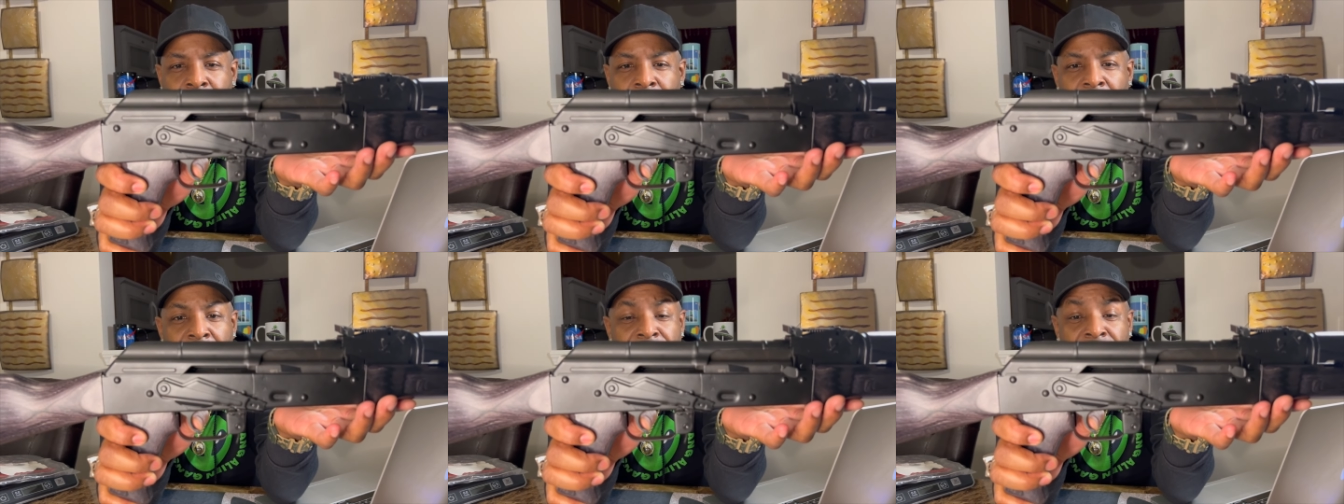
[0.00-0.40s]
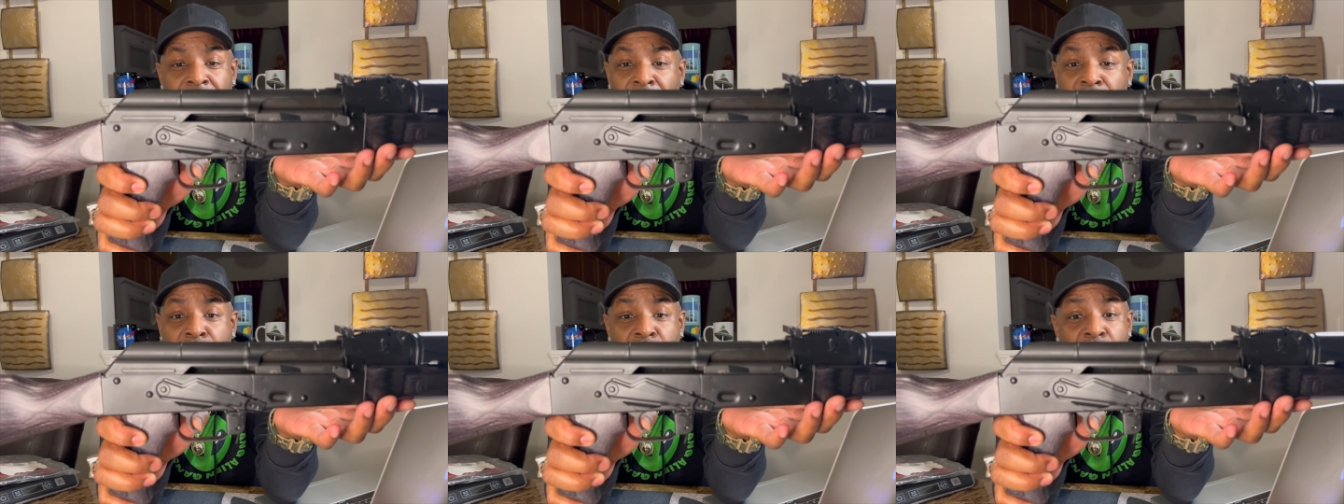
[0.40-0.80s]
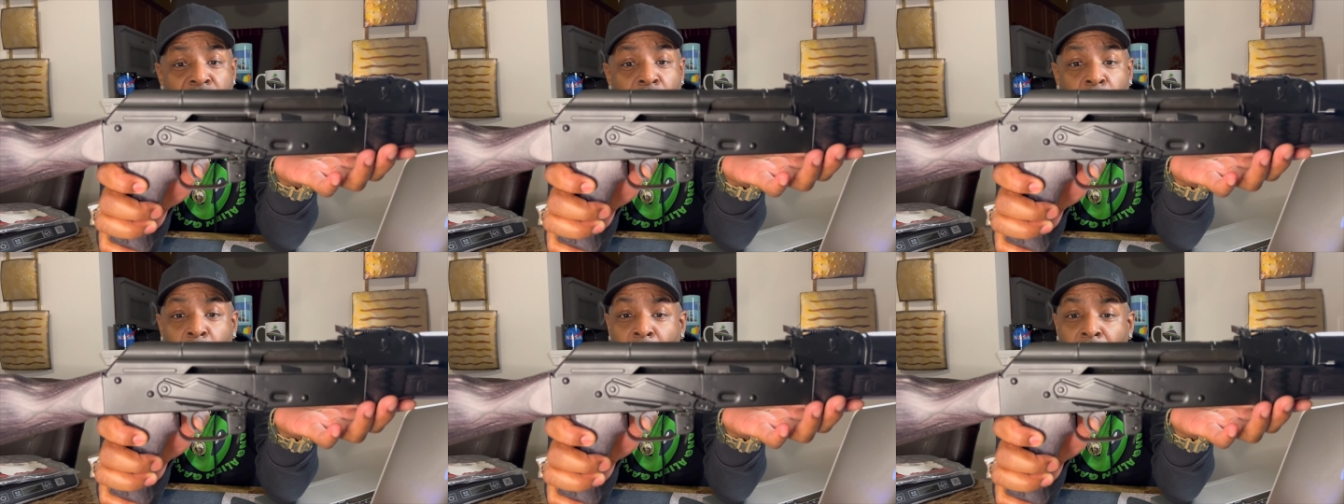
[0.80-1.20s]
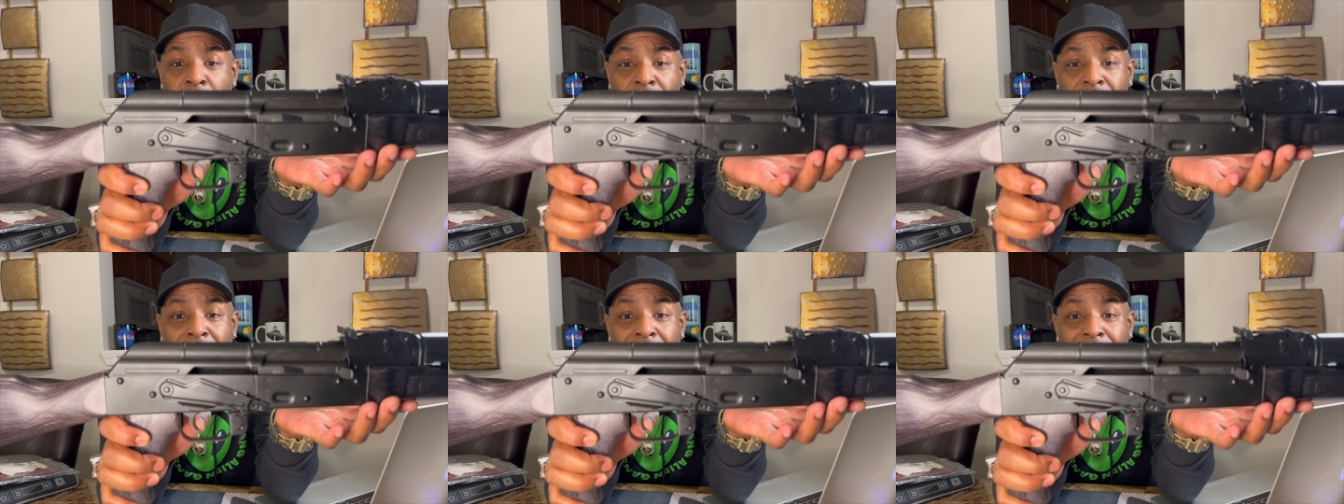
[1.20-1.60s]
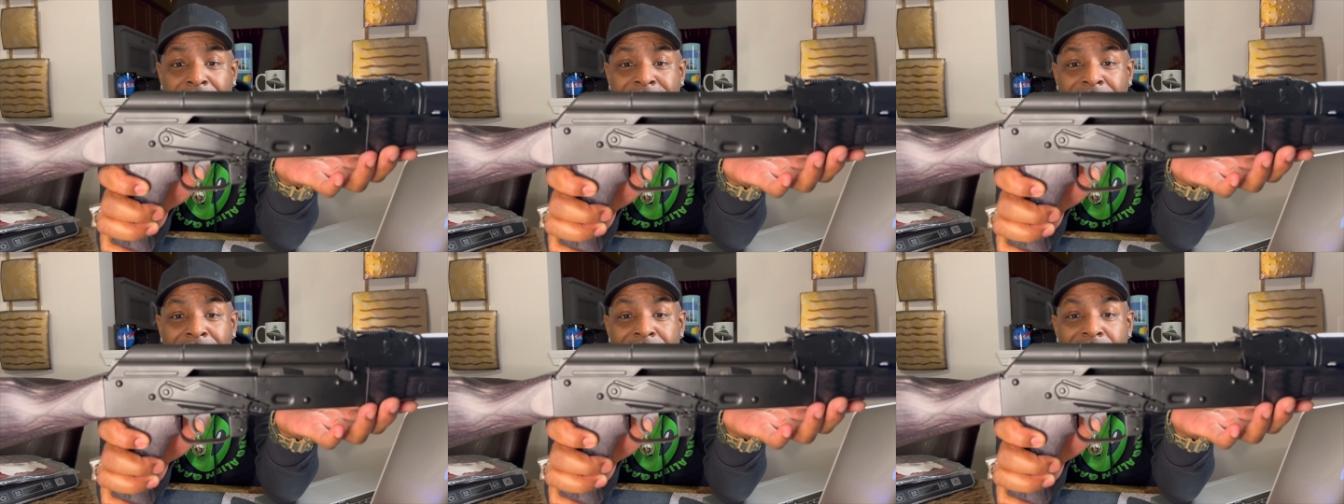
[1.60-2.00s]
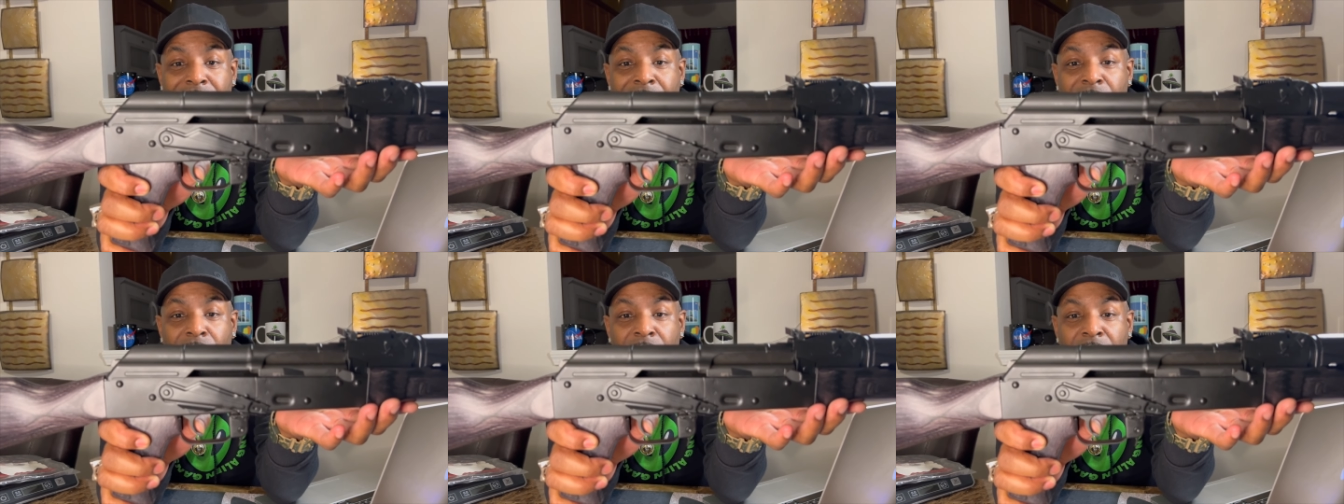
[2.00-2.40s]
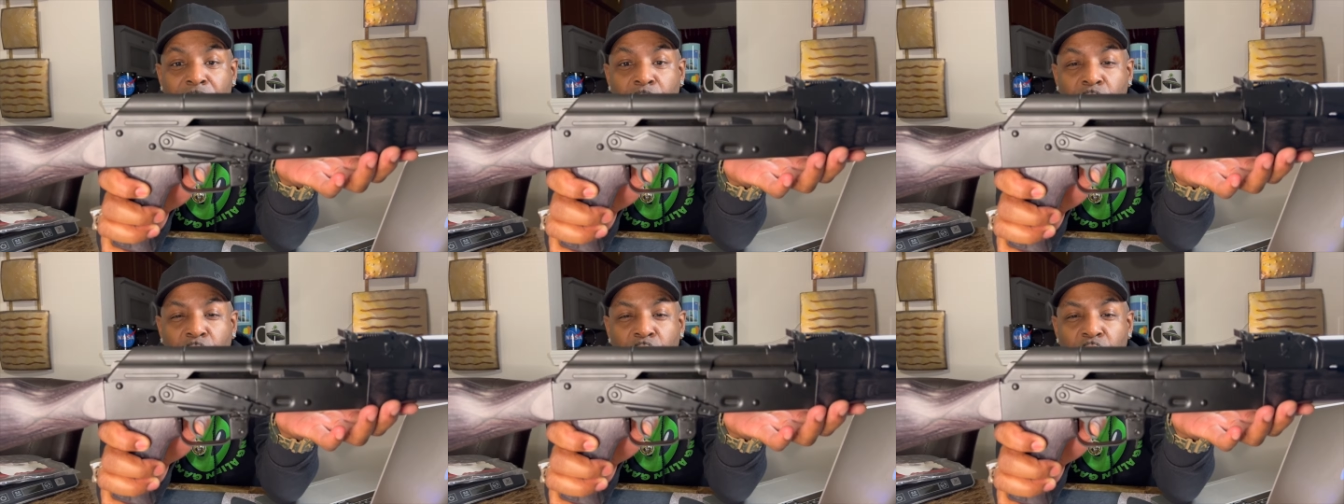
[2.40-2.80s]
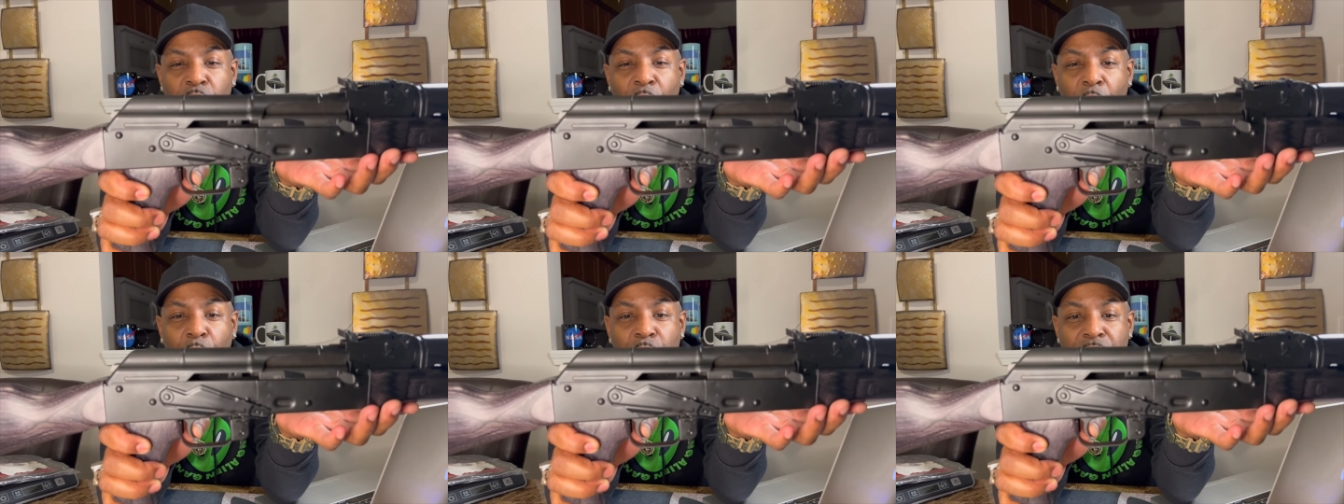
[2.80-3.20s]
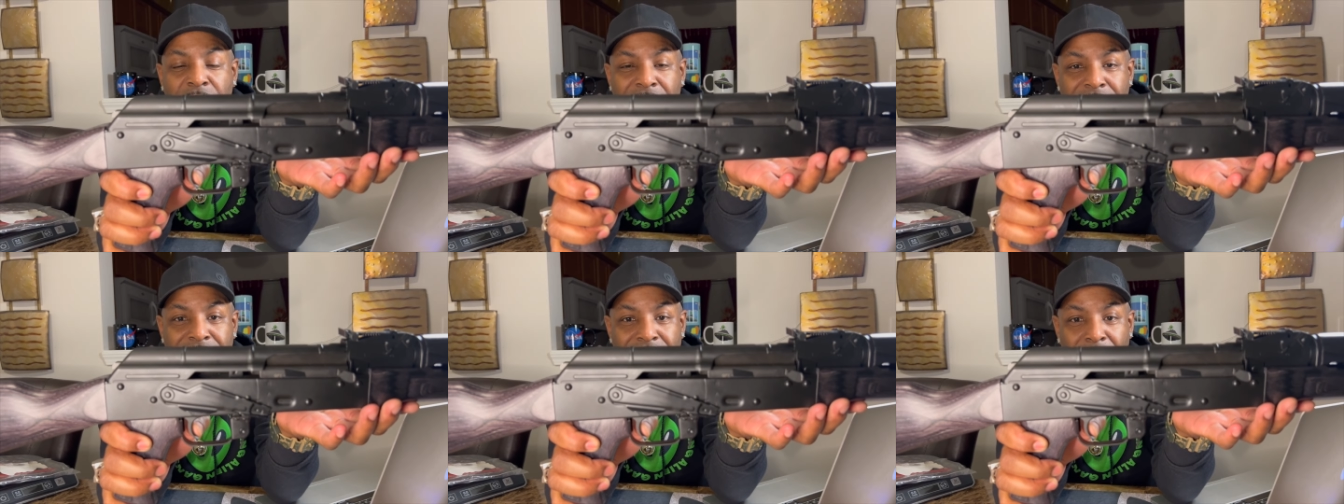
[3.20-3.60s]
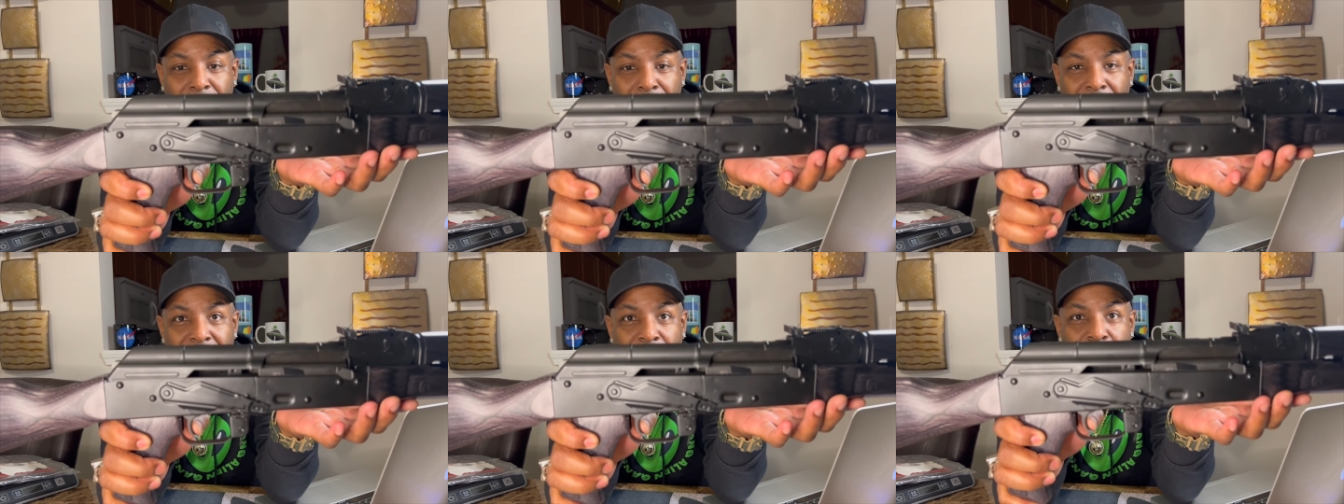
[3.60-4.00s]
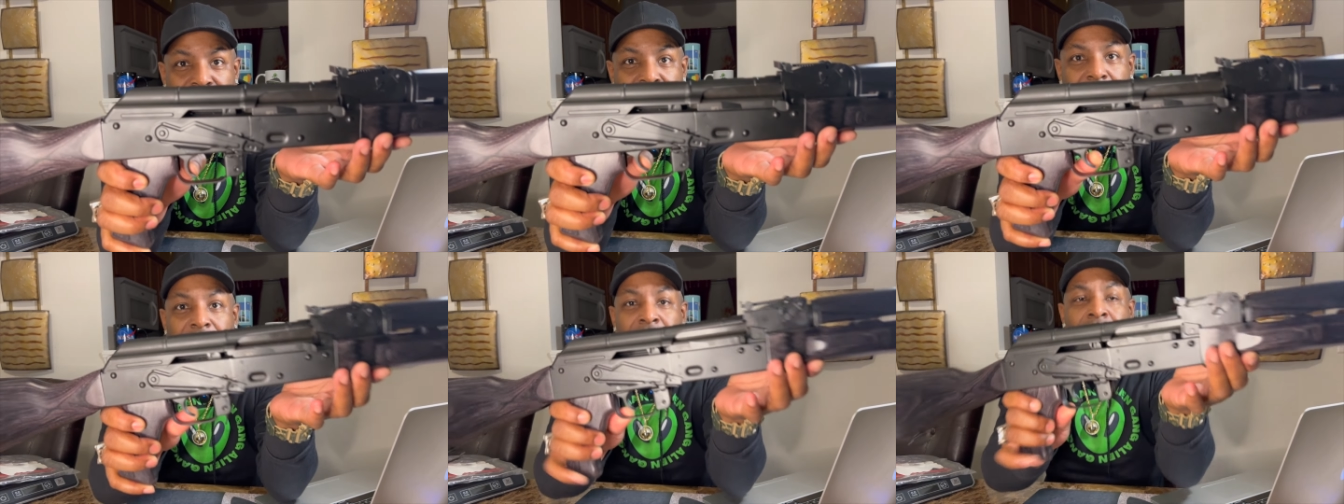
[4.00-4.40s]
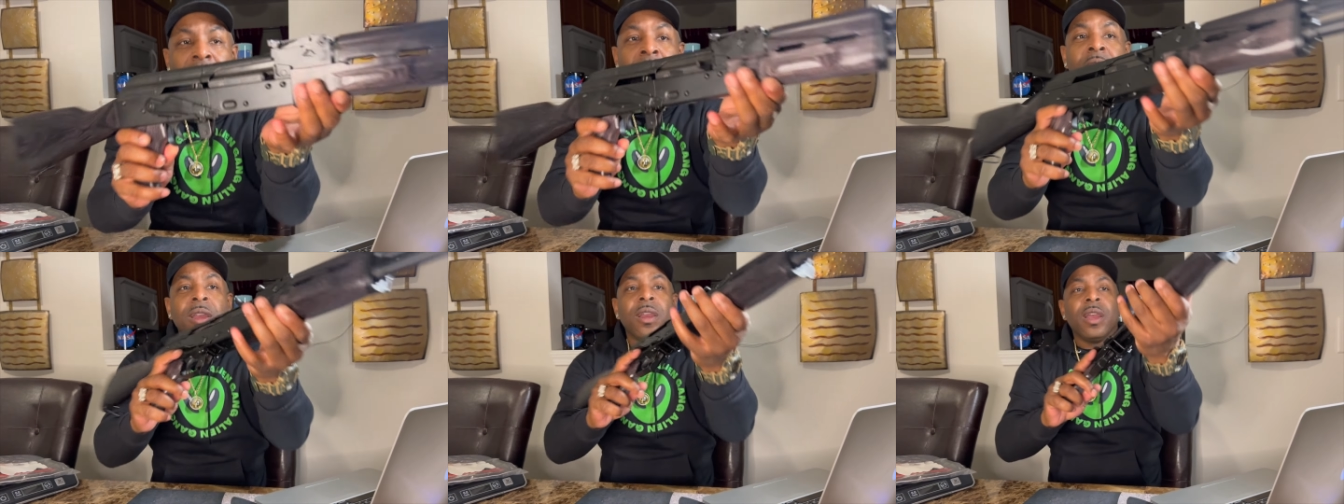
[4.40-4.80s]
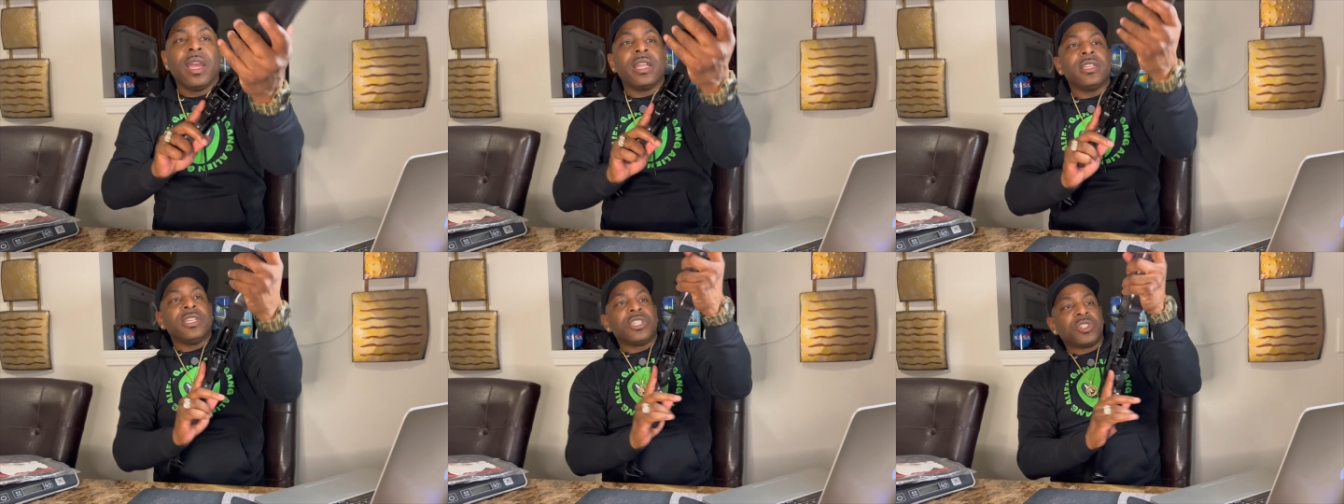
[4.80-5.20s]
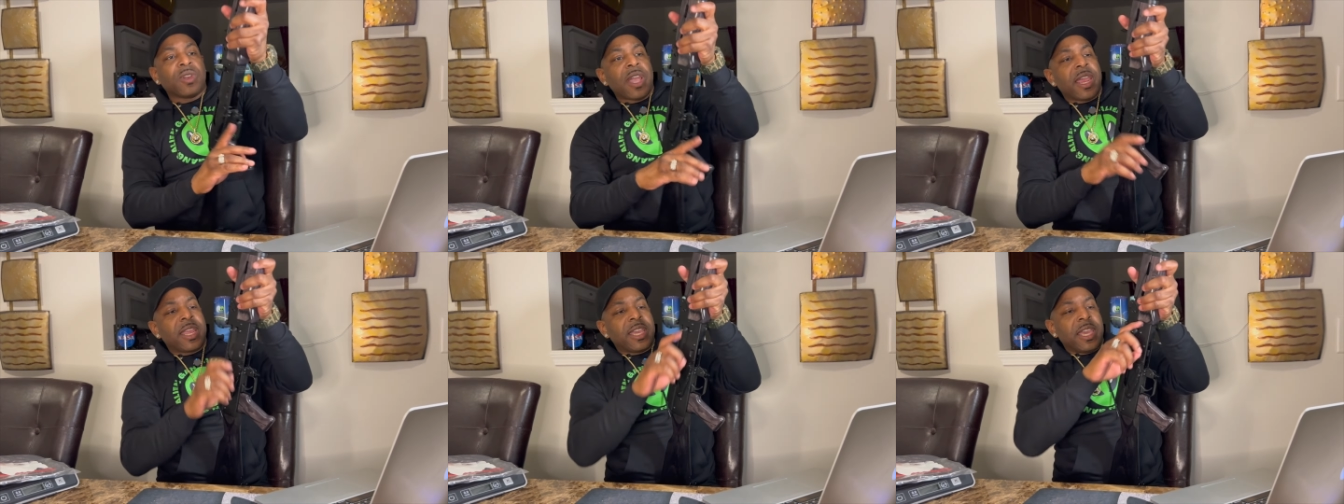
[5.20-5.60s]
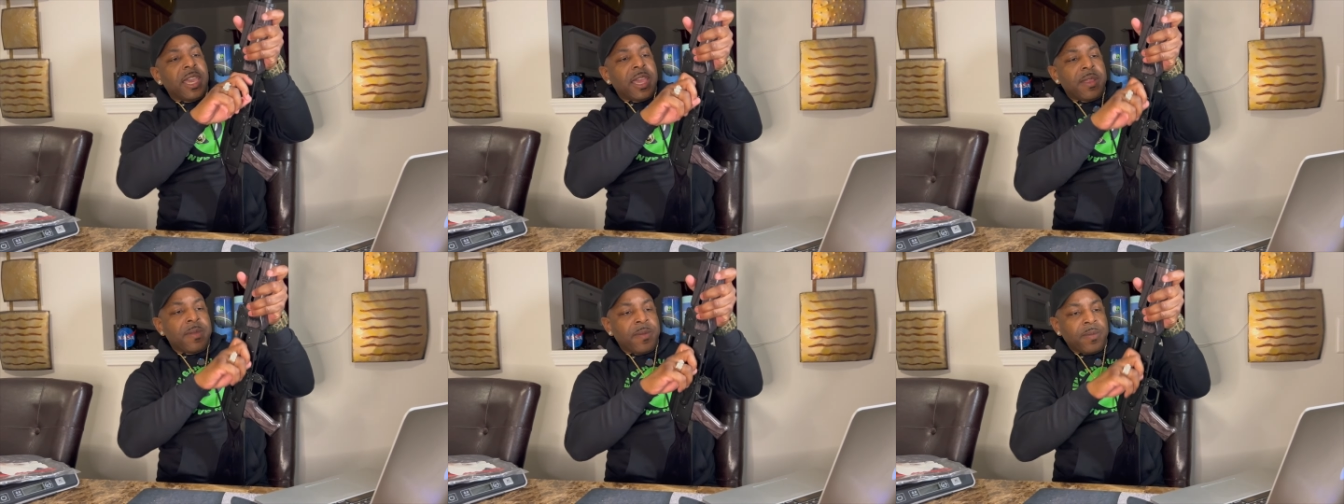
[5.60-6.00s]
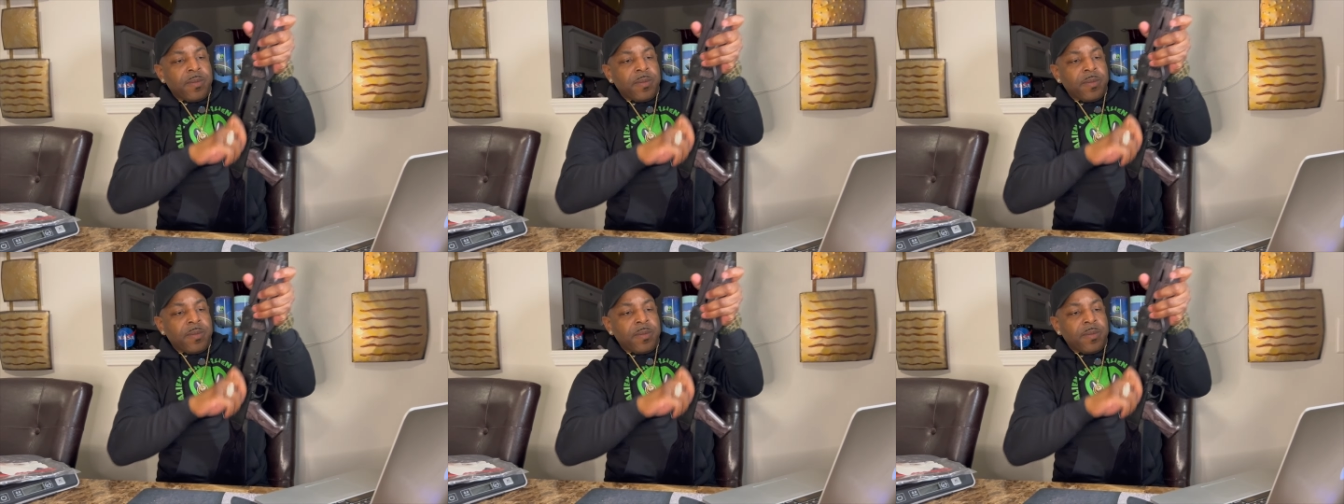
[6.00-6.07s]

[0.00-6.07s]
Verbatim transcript: and there's no wall, guys. It literally rolls into the break with that. All right, let's try it again.